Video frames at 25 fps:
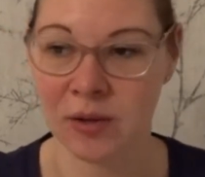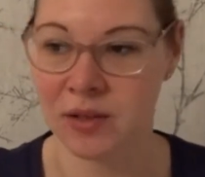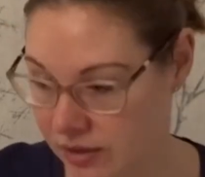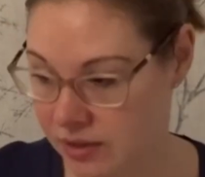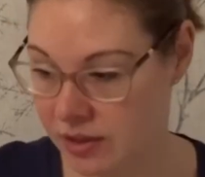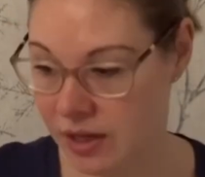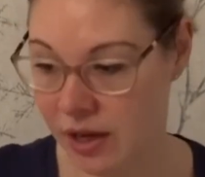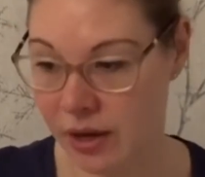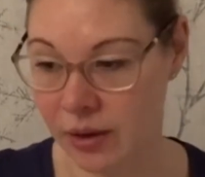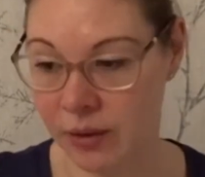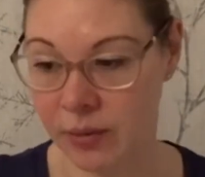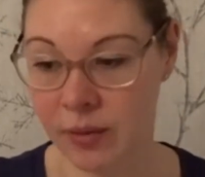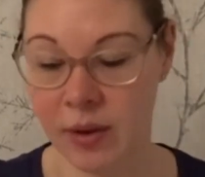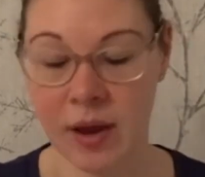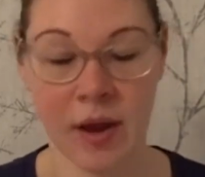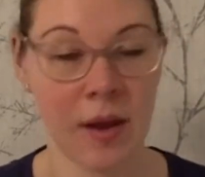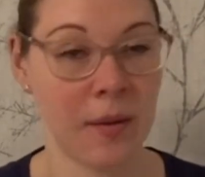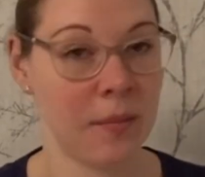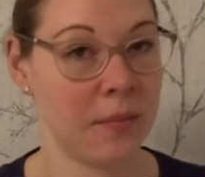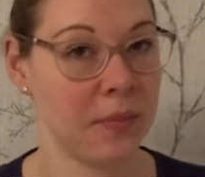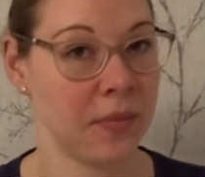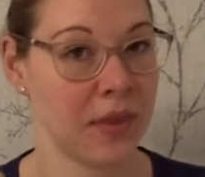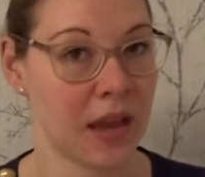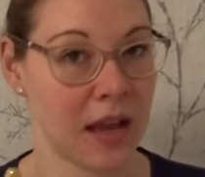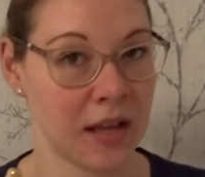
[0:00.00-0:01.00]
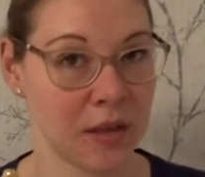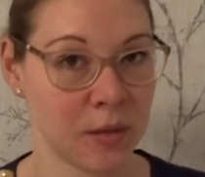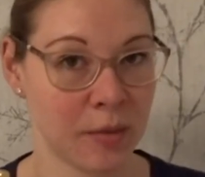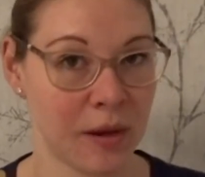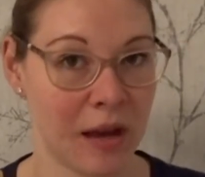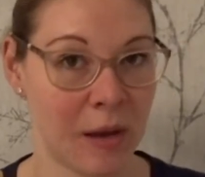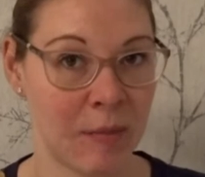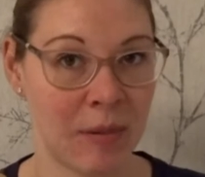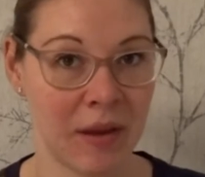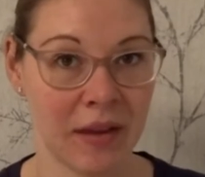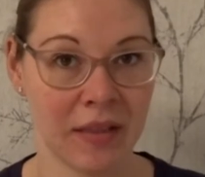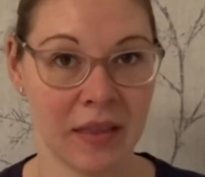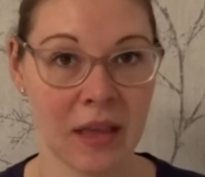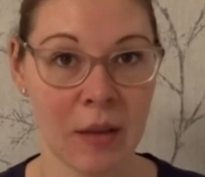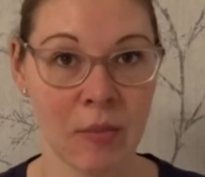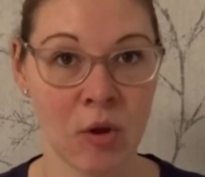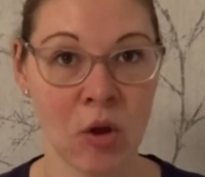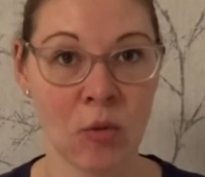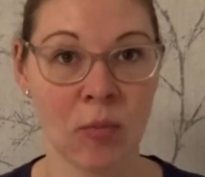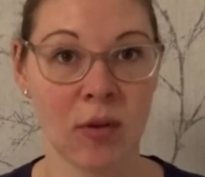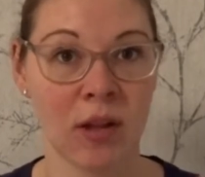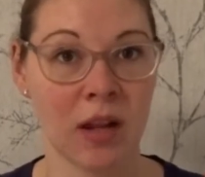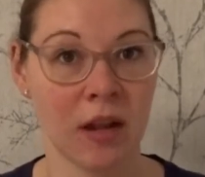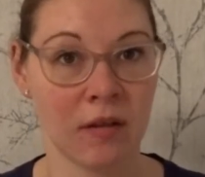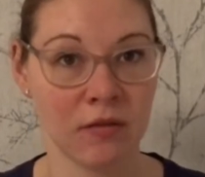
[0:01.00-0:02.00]
So um, that's why I picked them up,
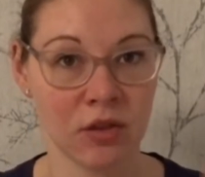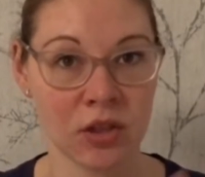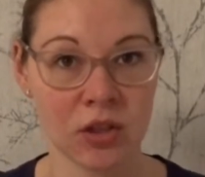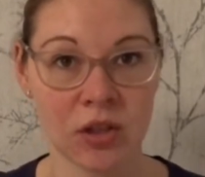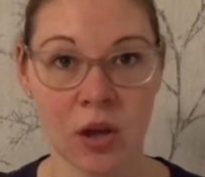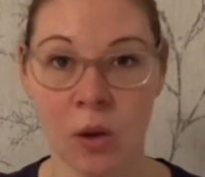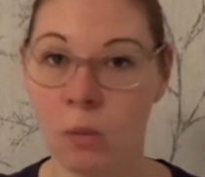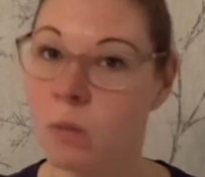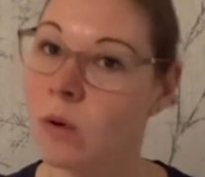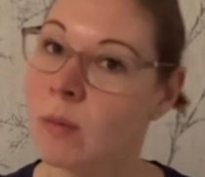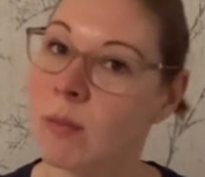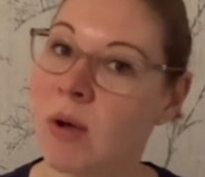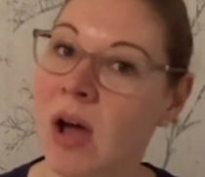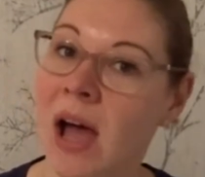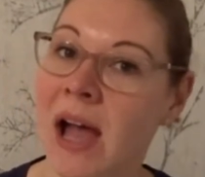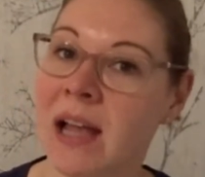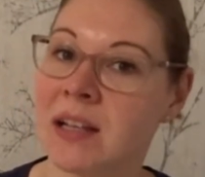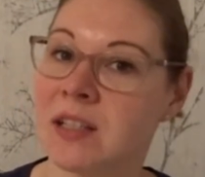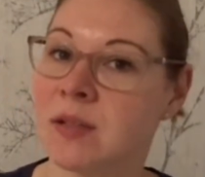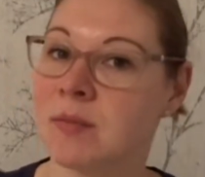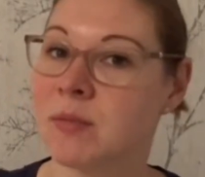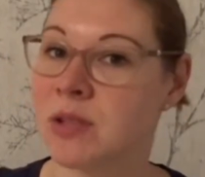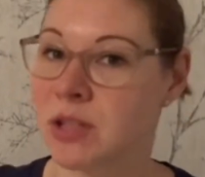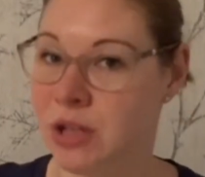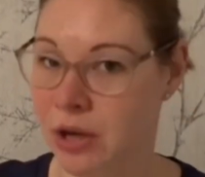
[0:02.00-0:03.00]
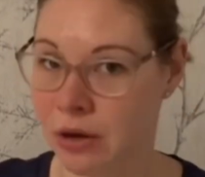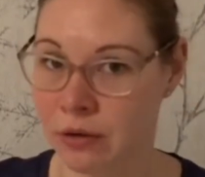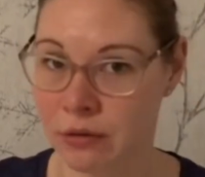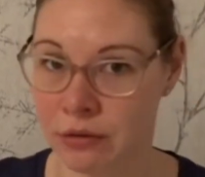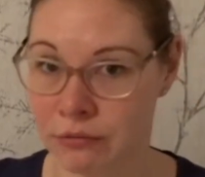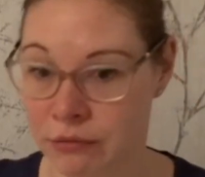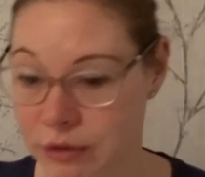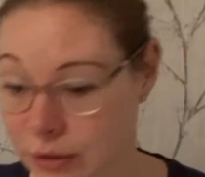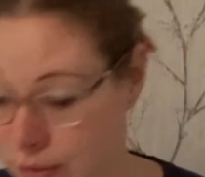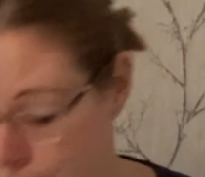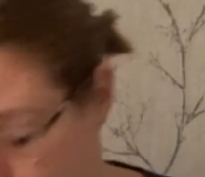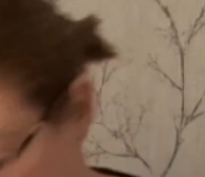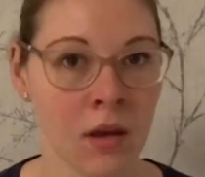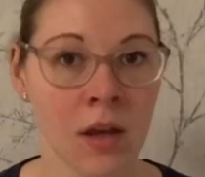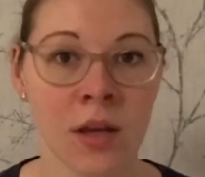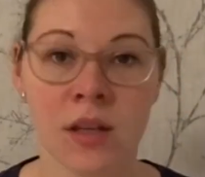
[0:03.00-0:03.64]
and I've just got one more item to go through.